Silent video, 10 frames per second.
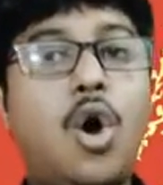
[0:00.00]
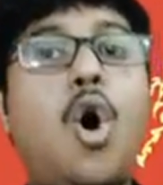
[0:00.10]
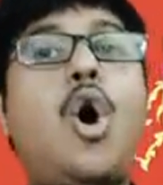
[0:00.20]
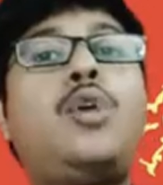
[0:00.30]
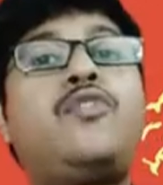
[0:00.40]

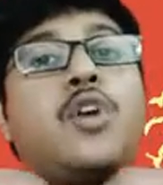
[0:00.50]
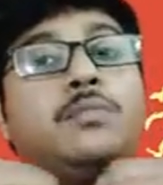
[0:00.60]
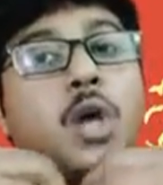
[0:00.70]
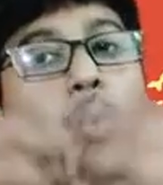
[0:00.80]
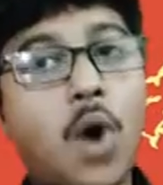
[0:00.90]
or
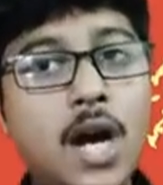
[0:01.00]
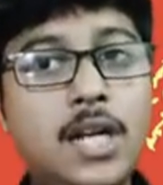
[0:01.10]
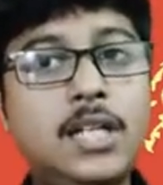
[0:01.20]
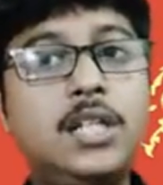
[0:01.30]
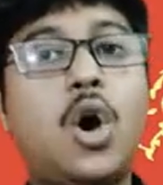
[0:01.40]
from the
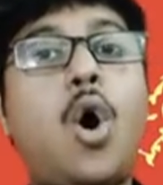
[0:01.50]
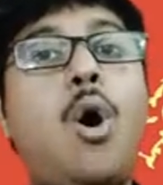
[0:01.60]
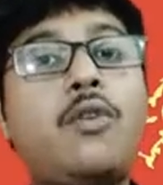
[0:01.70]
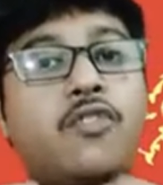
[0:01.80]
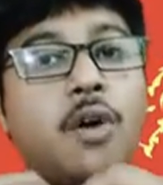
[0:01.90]
world,
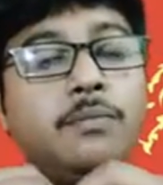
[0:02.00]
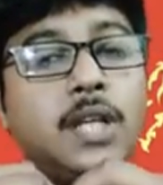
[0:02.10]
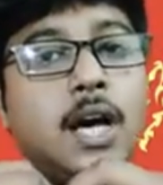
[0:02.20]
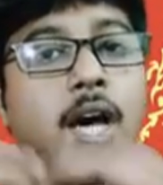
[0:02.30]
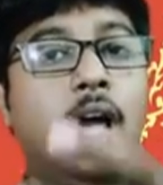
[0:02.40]
or from
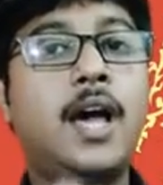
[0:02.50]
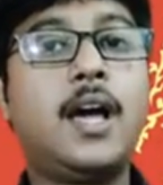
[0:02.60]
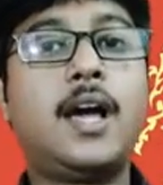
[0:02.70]
the